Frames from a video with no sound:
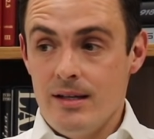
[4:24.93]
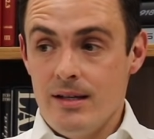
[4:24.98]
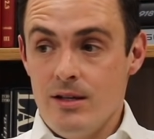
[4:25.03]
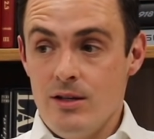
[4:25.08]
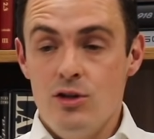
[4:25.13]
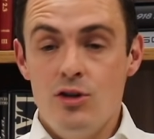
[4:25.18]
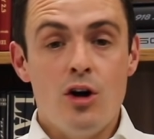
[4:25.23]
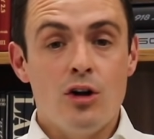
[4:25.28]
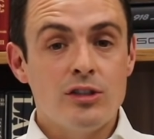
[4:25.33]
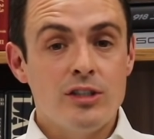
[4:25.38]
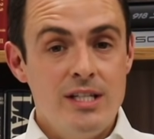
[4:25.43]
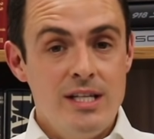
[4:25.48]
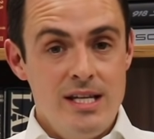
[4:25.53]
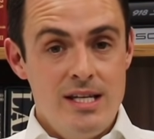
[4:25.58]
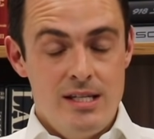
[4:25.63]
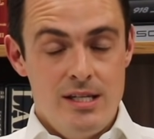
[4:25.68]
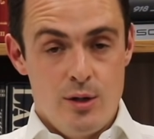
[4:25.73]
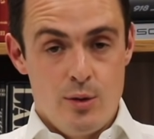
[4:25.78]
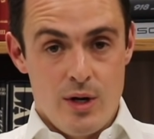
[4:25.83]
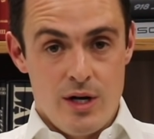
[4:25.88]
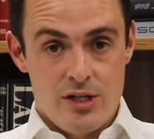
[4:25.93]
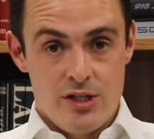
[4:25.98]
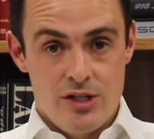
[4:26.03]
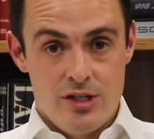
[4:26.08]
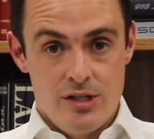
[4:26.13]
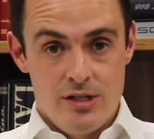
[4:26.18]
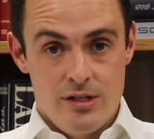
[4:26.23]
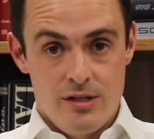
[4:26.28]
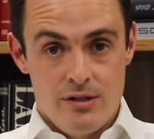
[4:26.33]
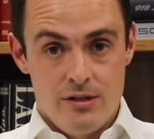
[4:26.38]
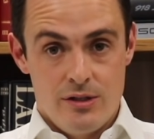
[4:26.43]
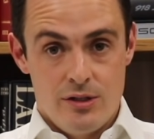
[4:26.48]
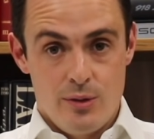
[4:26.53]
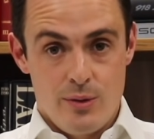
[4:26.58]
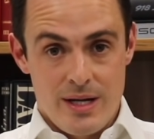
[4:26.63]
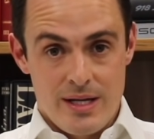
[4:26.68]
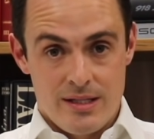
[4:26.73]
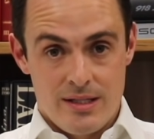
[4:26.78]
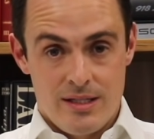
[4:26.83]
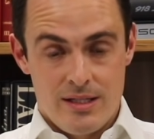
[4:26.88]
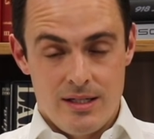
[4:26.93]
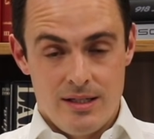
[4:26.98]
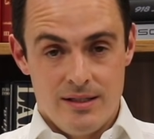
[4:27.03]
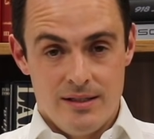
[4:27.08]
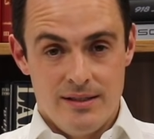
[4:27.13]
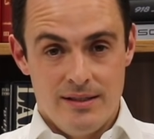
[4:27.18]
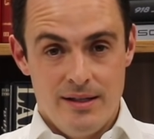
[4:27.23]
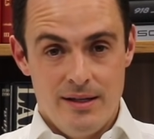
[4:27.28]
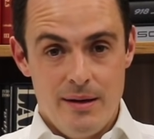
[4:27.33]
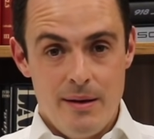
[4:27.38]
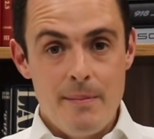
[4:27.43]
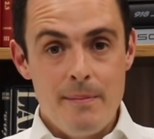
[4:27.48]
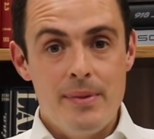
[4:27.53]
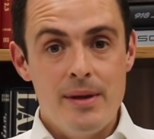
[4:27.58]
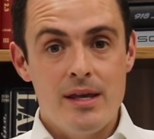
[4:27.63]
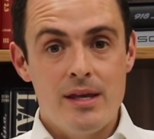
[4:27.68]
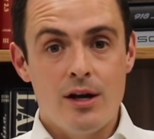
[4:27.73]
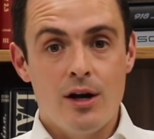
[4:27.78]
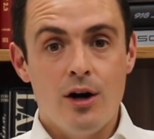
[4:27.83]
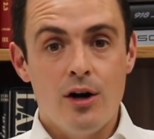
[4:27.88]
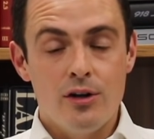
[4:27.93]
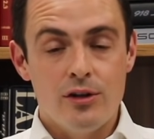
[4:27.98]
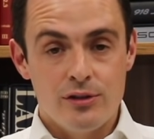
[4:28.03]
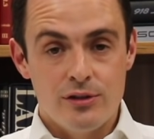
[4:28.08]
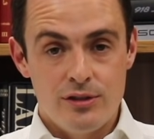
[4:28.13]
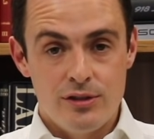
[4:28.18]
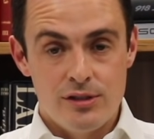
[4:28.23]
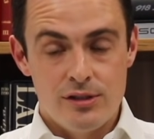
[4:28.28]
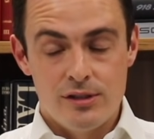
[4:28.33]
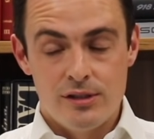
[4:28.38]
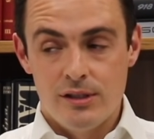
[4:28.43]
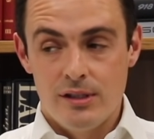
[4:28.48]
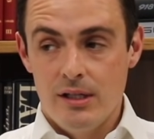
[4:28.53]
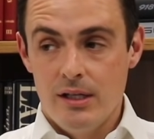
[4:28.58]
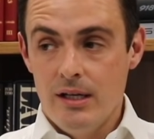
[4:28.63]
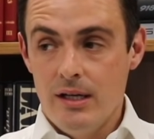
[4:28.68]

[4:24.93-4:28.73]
not an easy question to answer, because